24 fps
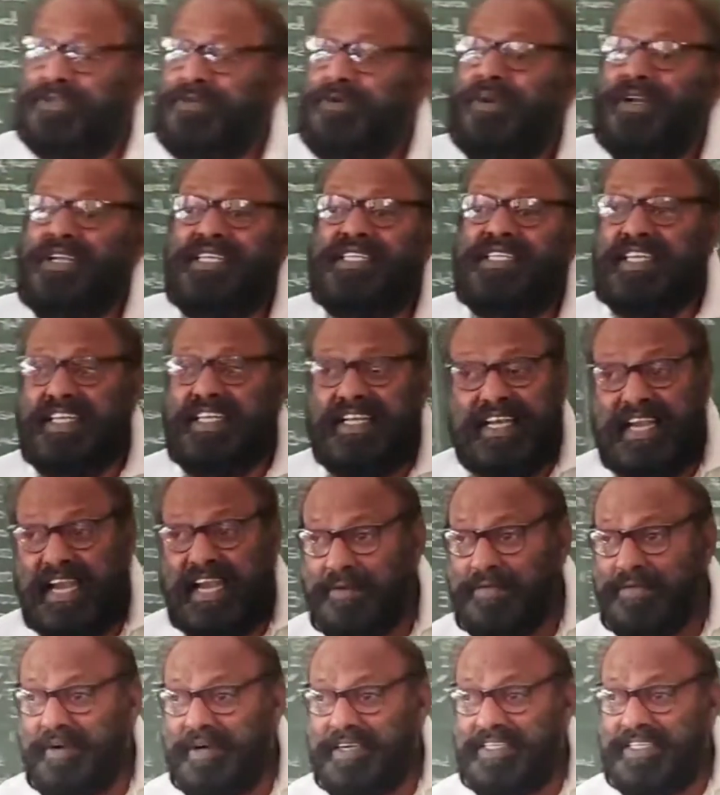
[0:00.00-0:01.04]
One is the
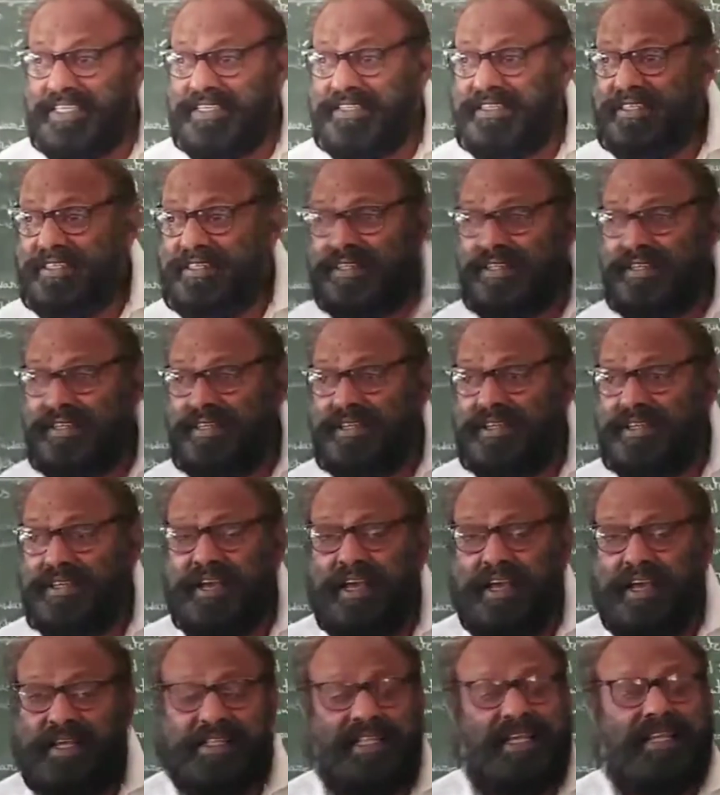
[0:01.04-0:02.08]
inland purchase.
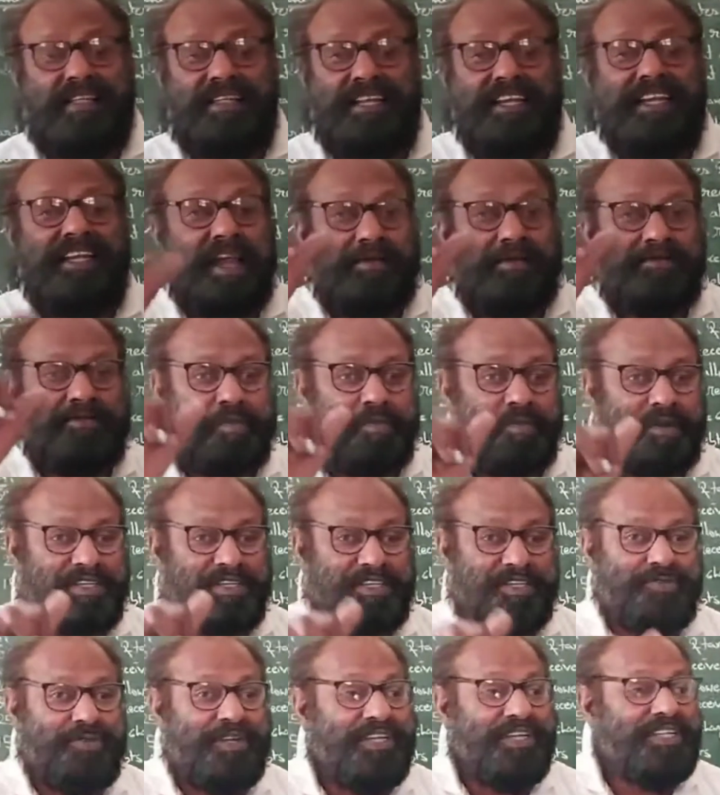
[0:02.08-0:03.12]
There are 3 types of
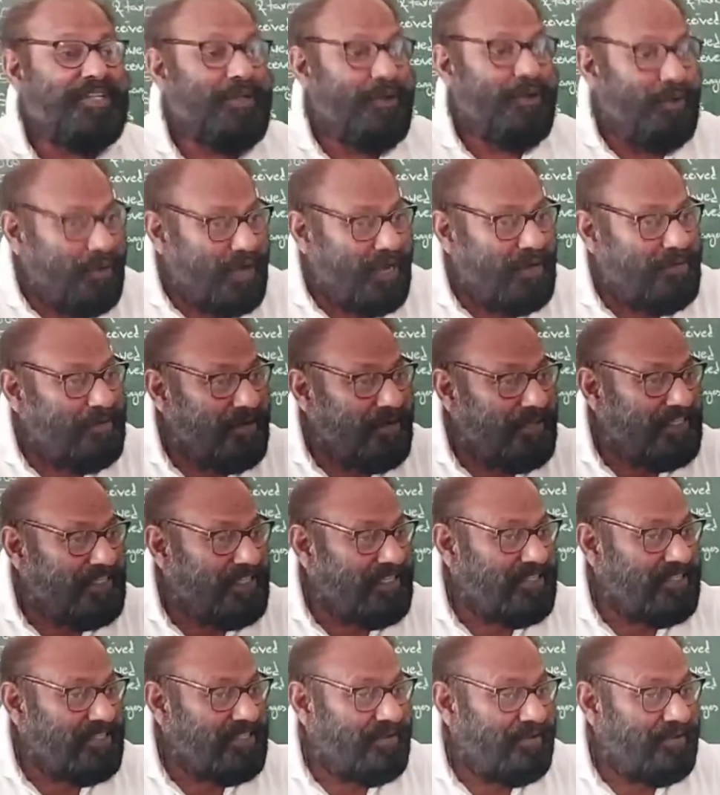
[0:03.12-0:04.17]
purchase. One is local
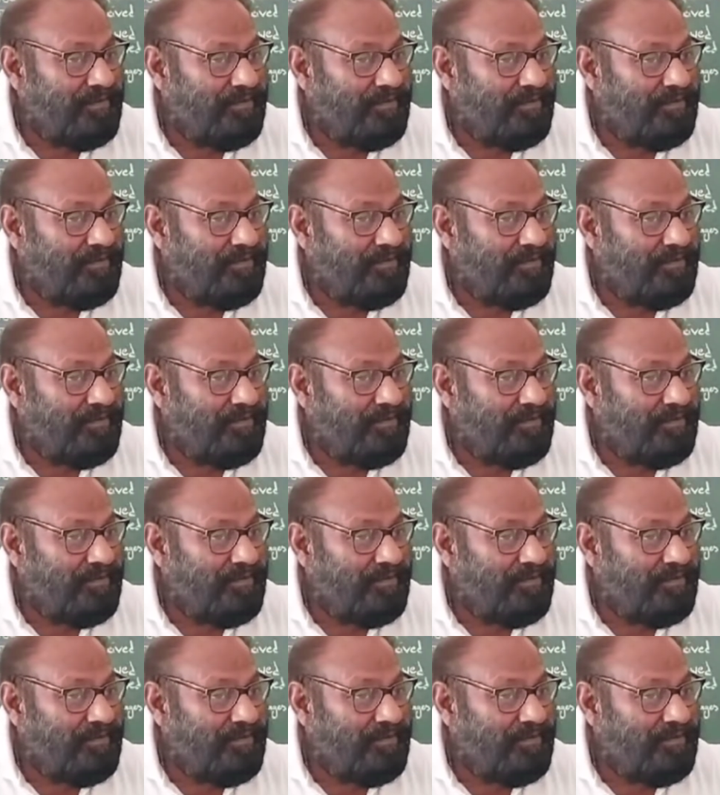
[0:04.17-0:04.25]
purchase.